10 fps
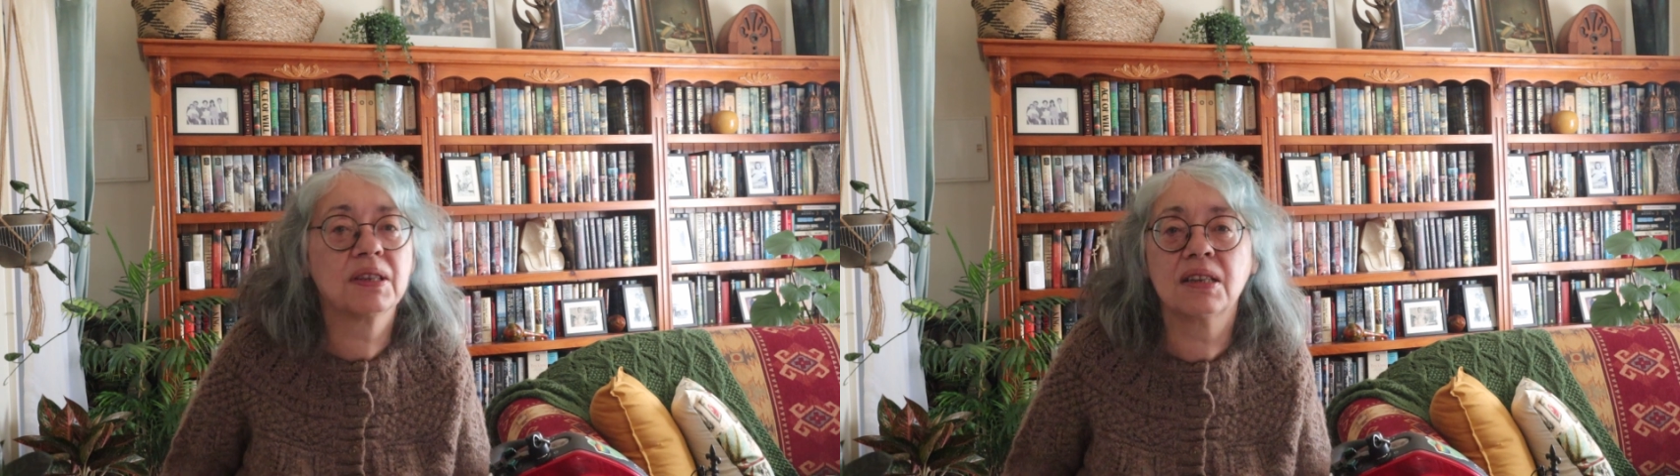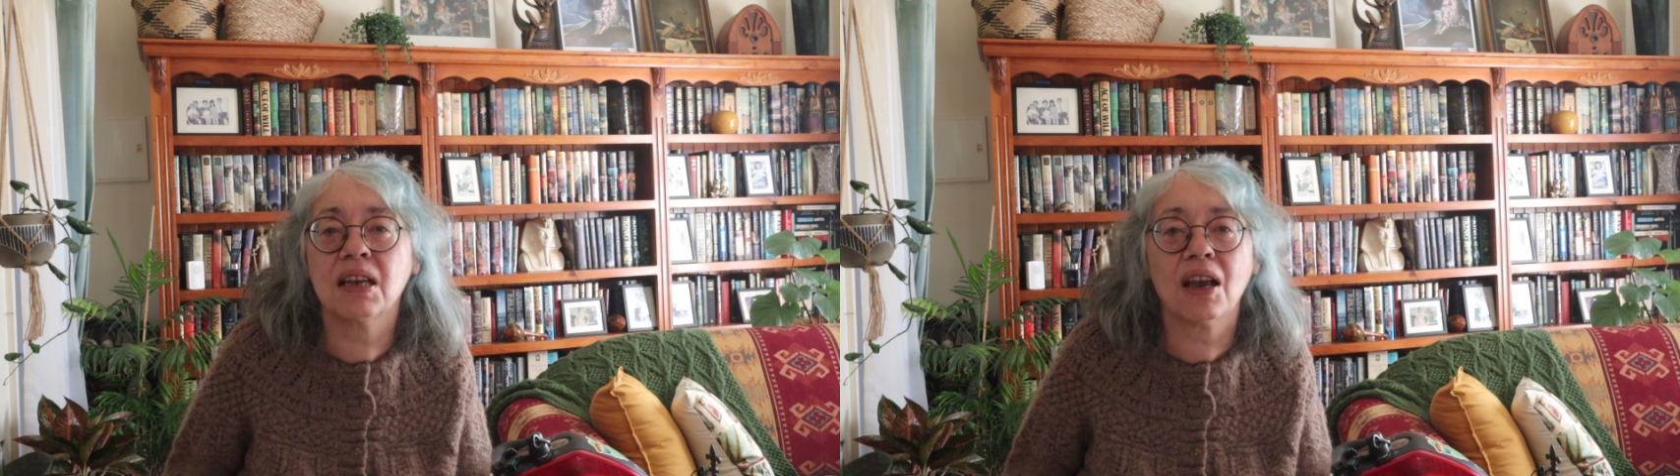
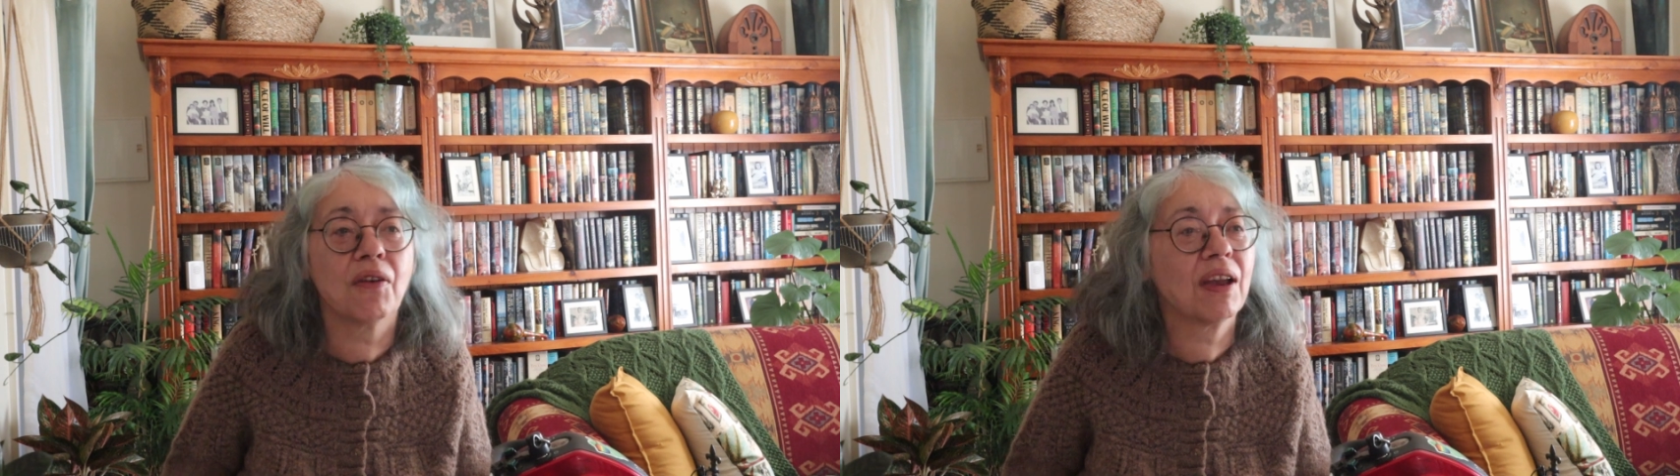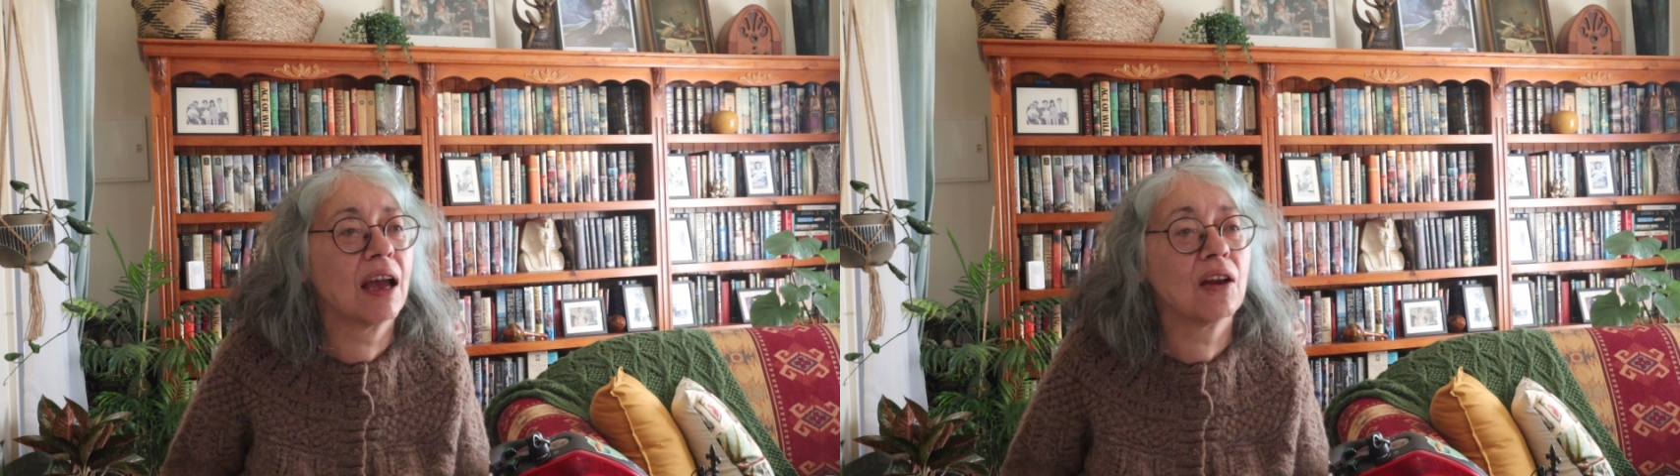
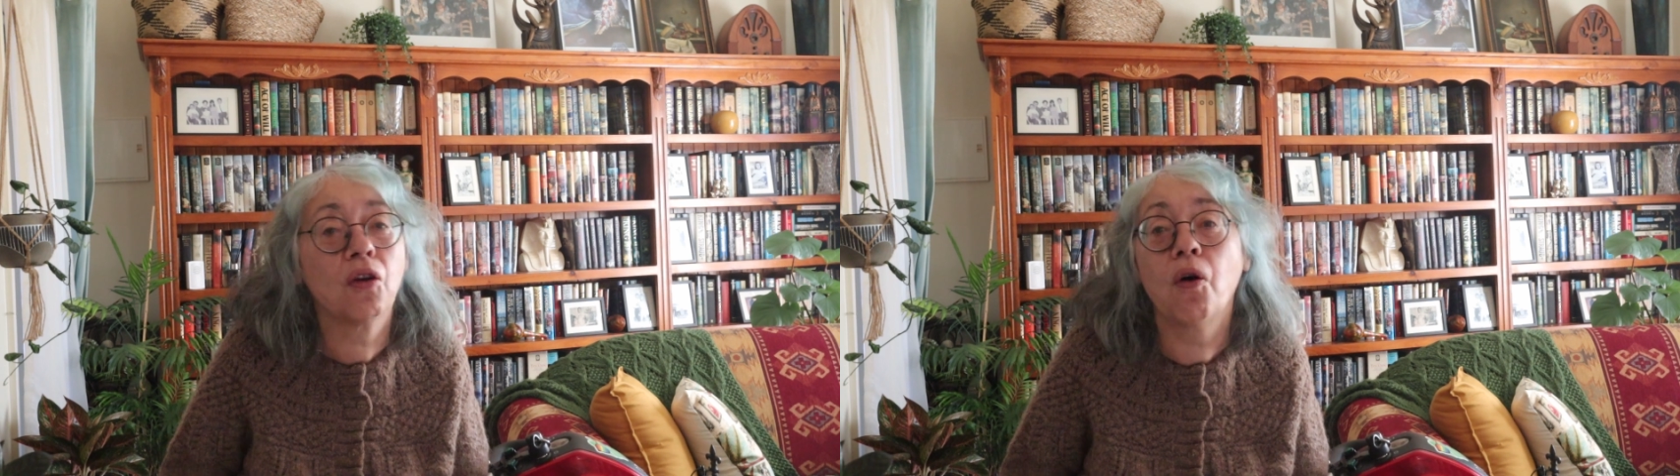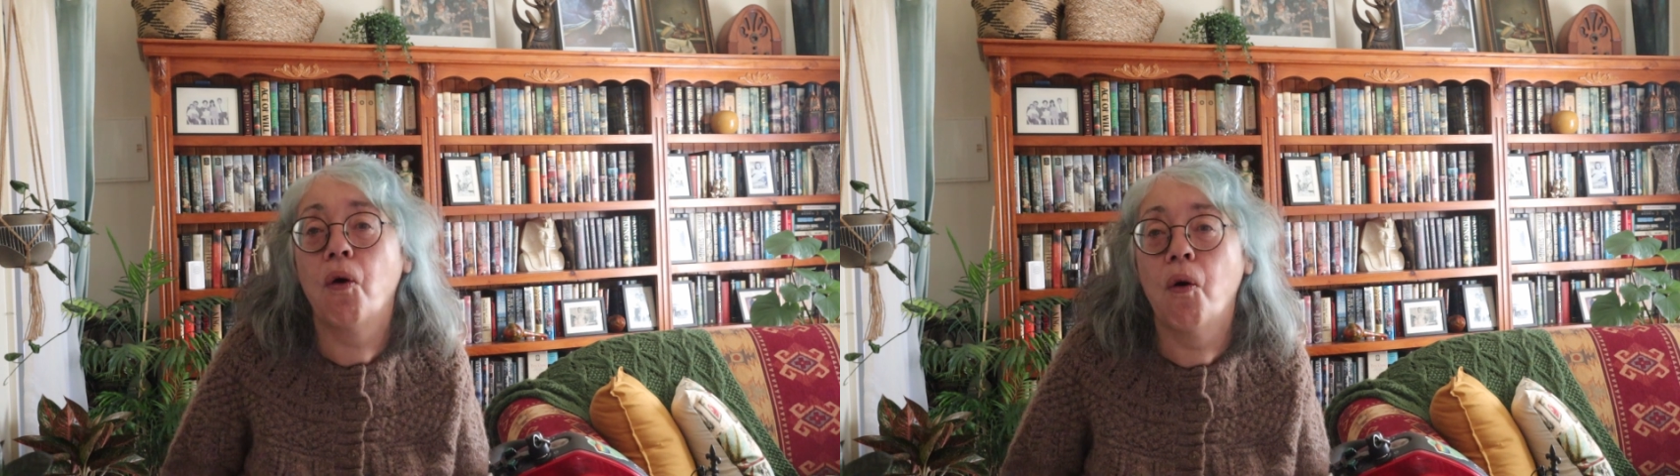staring at
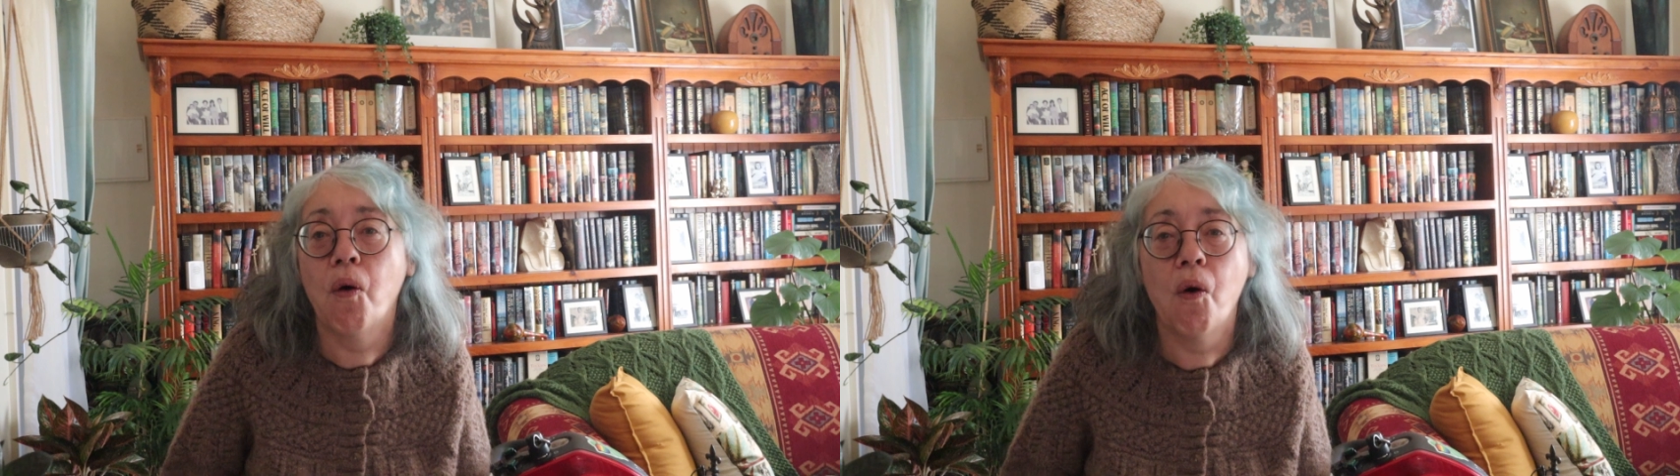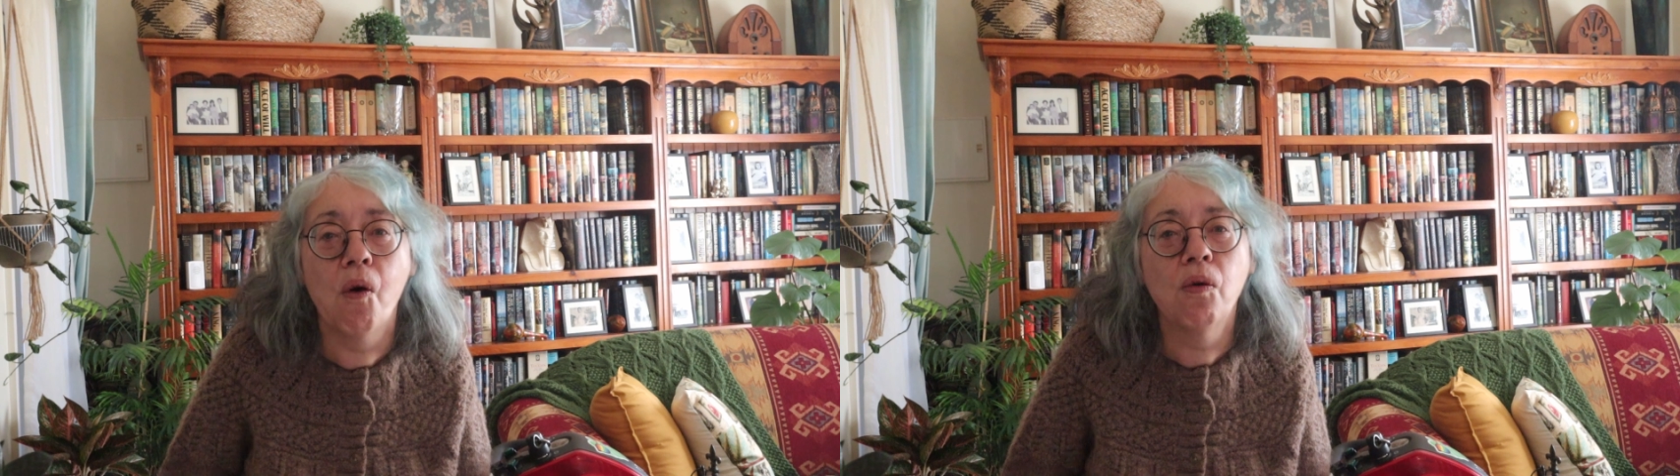her
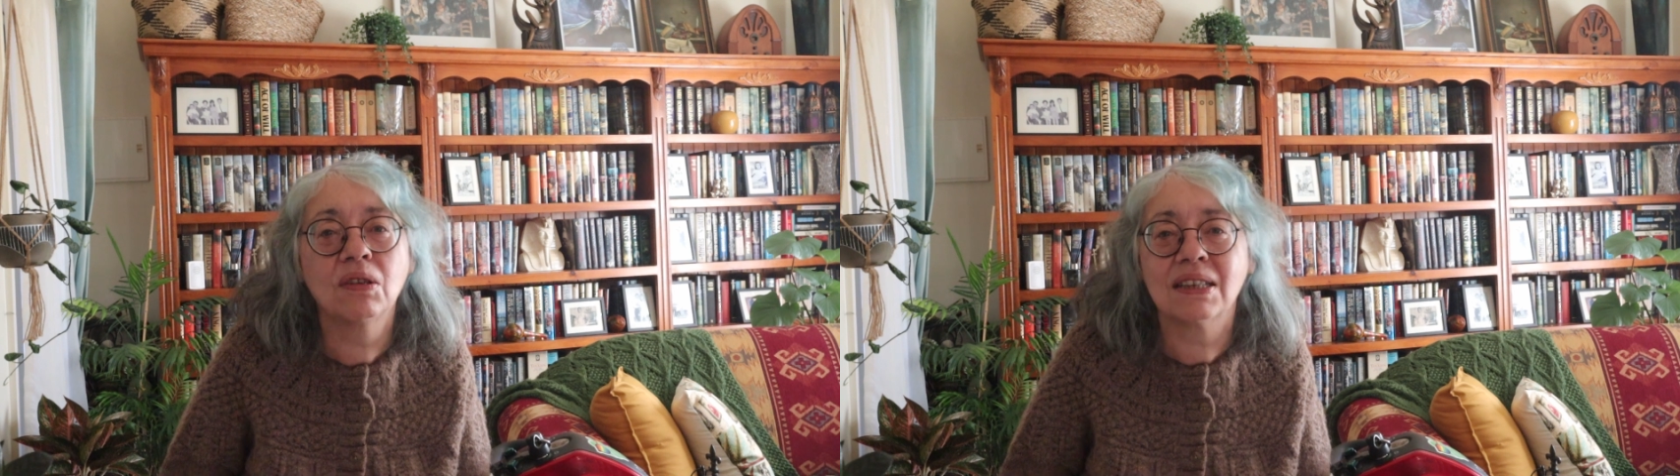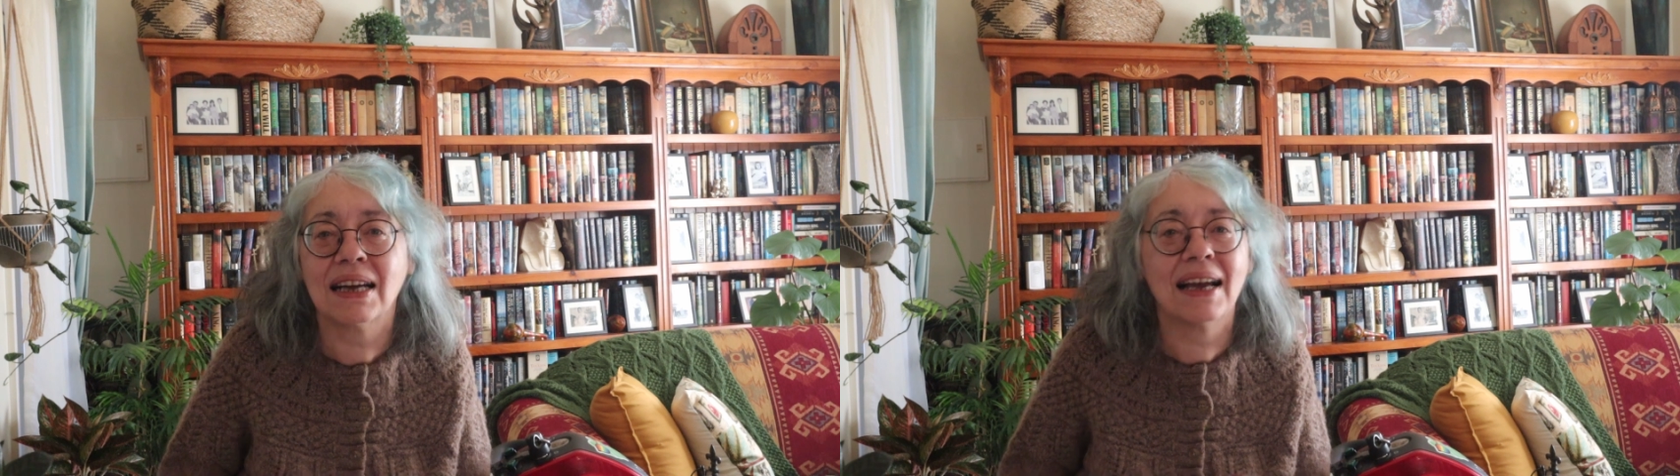all
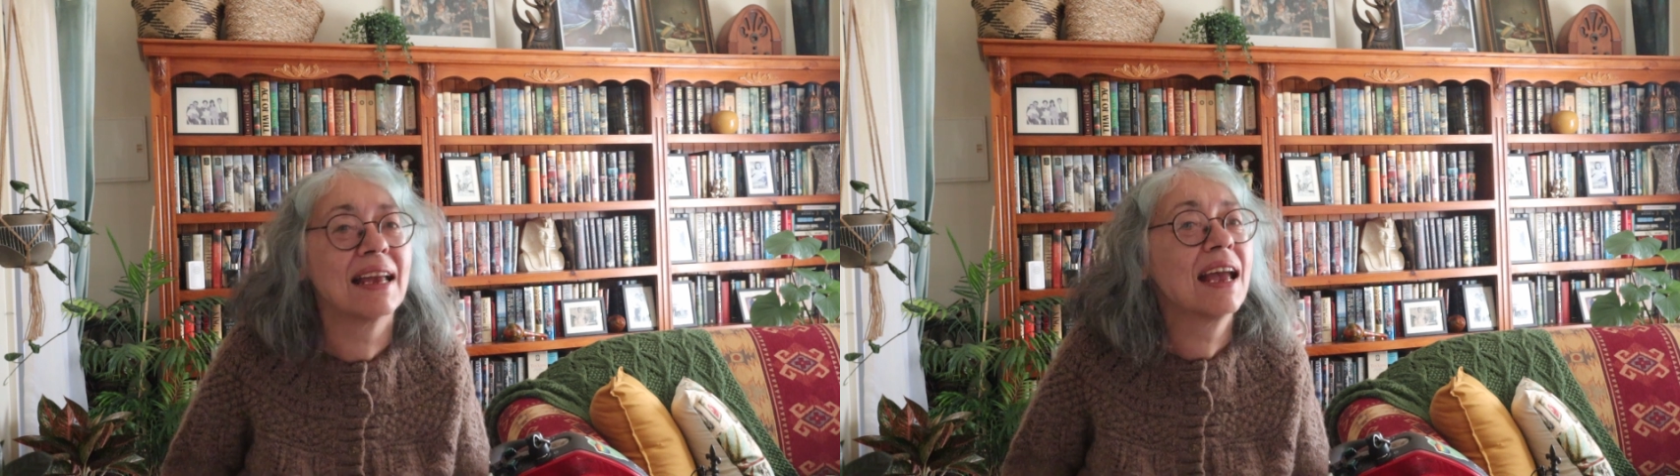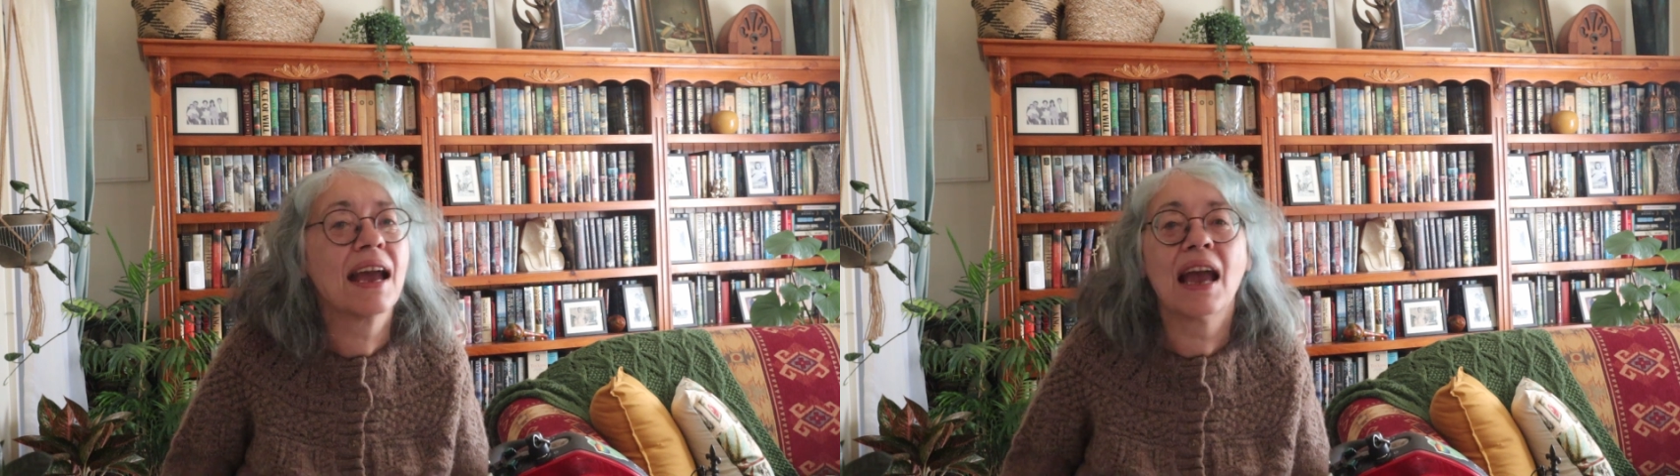day,